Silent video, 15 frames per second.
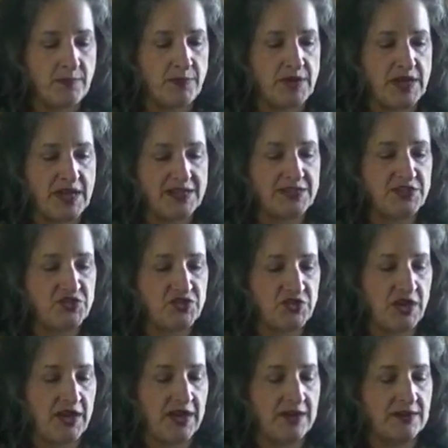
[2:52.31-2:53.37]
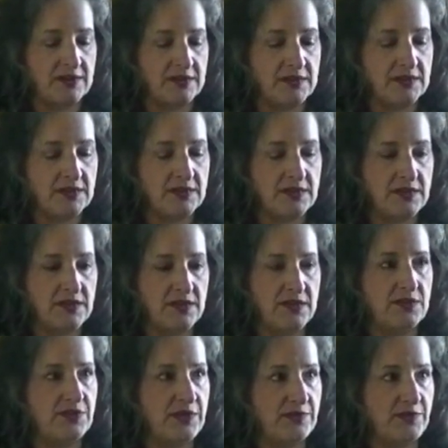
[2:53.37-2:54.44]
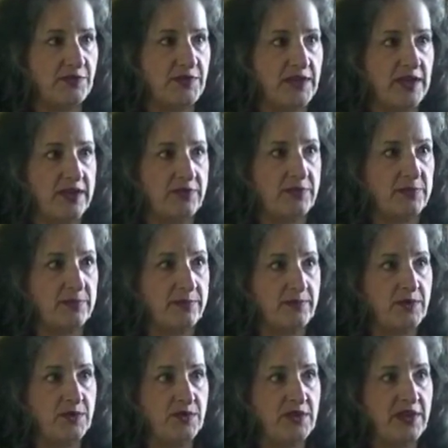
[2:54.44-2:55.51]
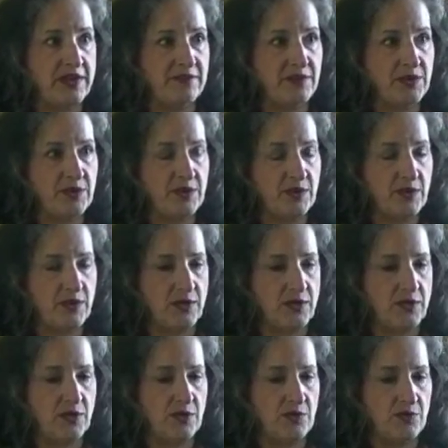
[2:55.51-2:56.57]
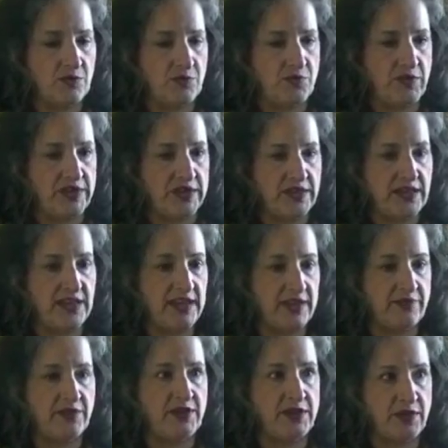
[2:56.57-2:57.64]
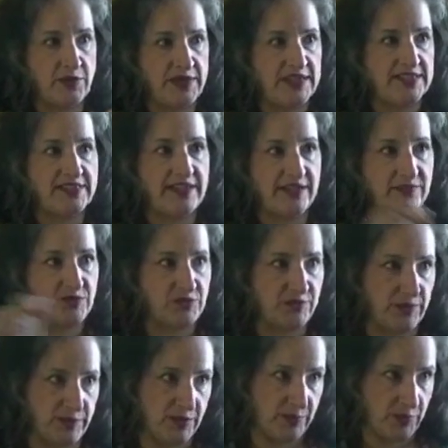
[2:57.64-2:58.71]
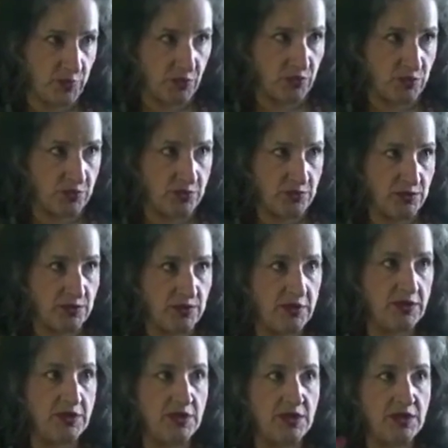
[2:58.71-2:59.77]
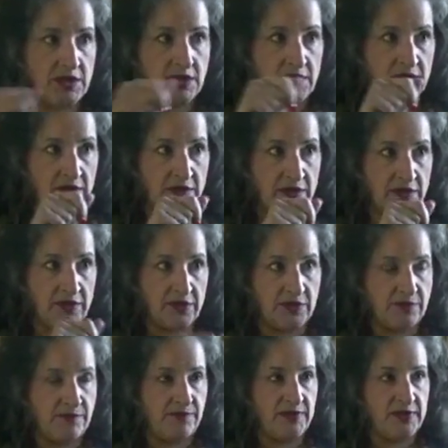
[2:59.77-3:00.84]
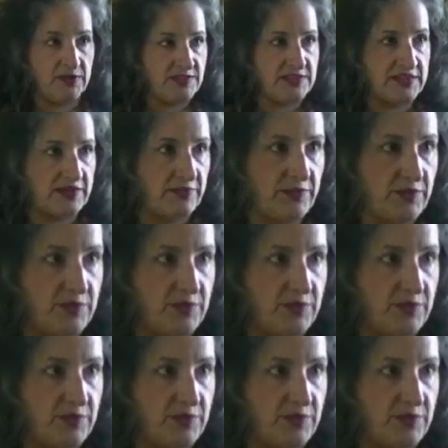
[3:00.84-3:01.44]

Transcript: But as a child, you never forgave him. You never really, even though he saved you from the pool, could feel safe